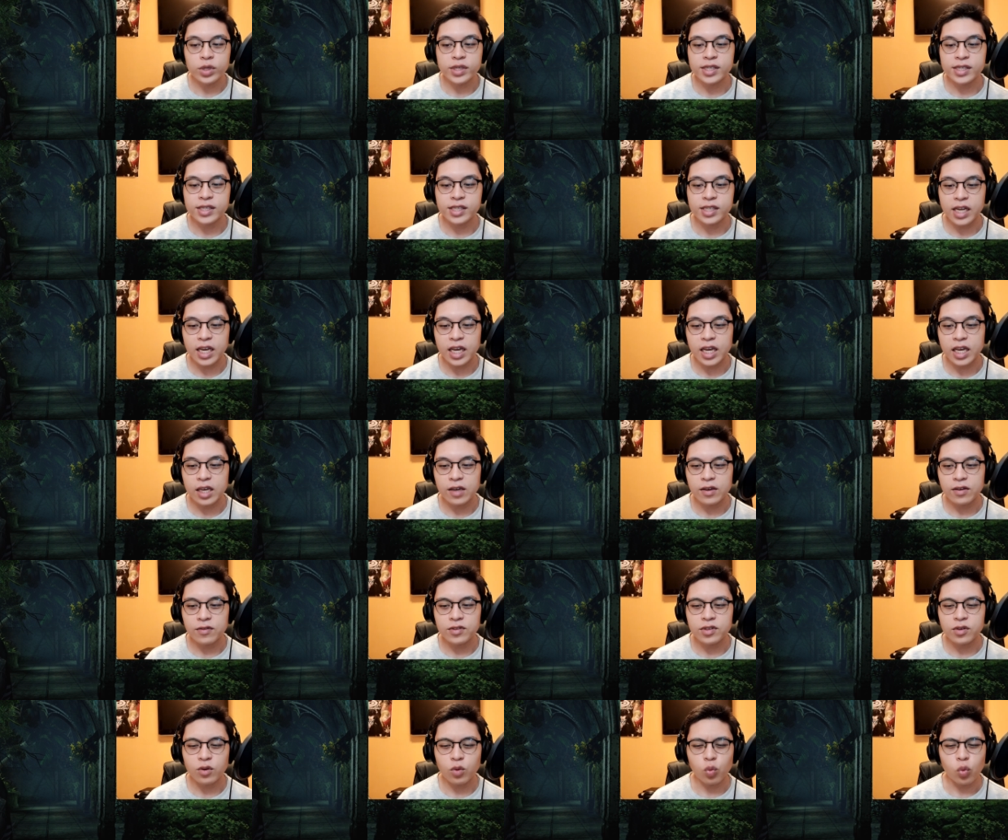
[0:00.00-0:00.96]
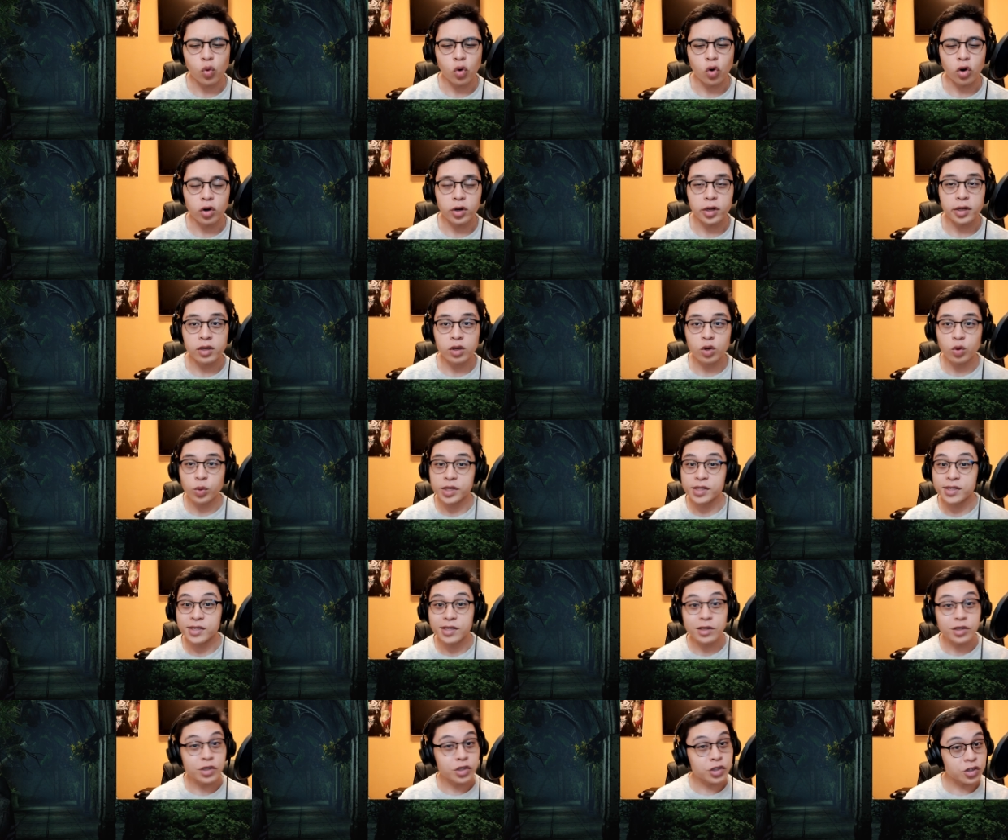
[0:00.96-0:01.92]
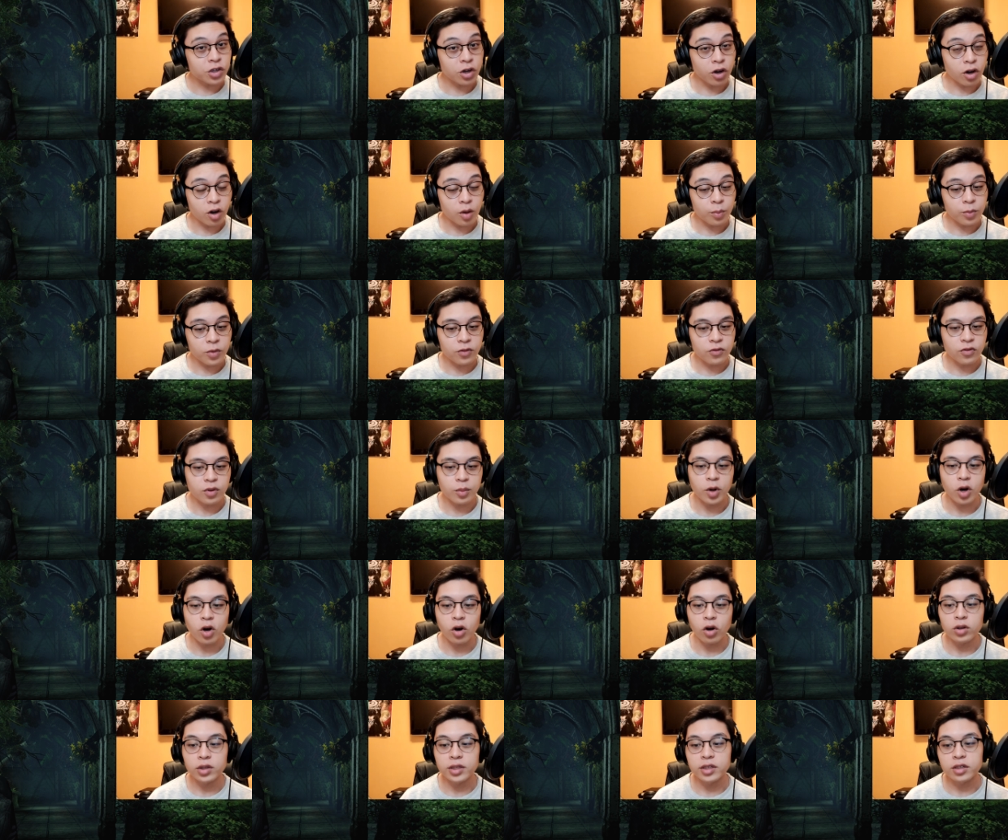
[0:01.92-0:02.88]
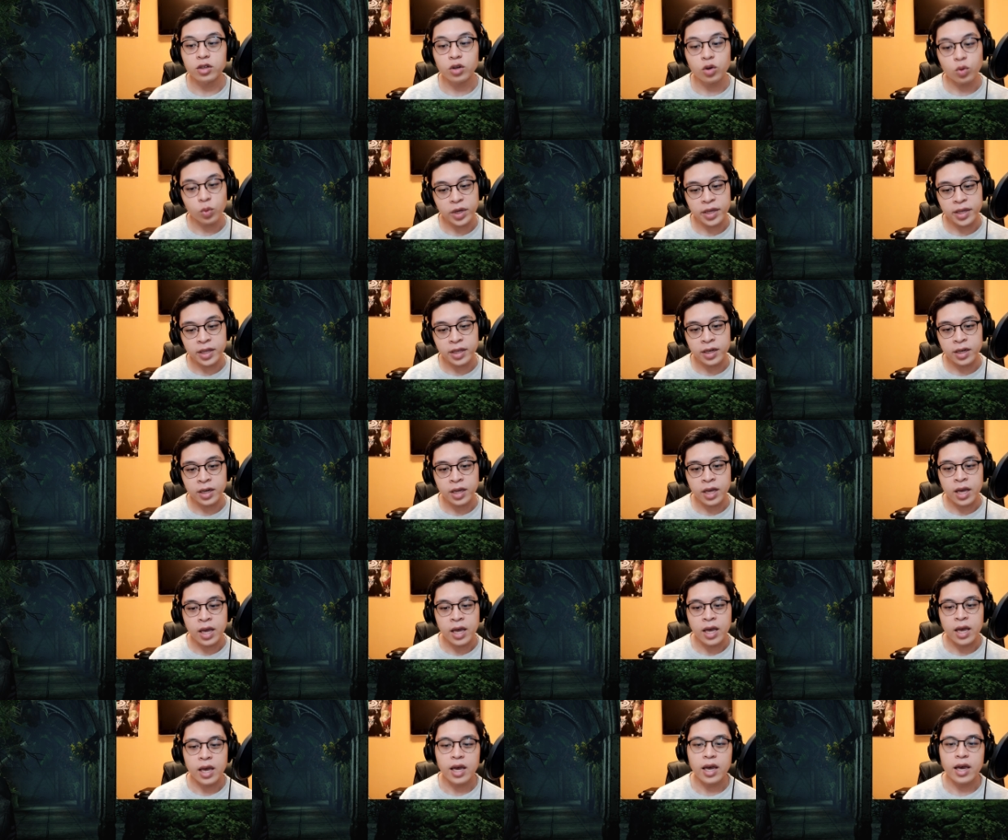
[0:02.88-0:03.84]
We saved Warden Quincy Sharp from Harley Quinn.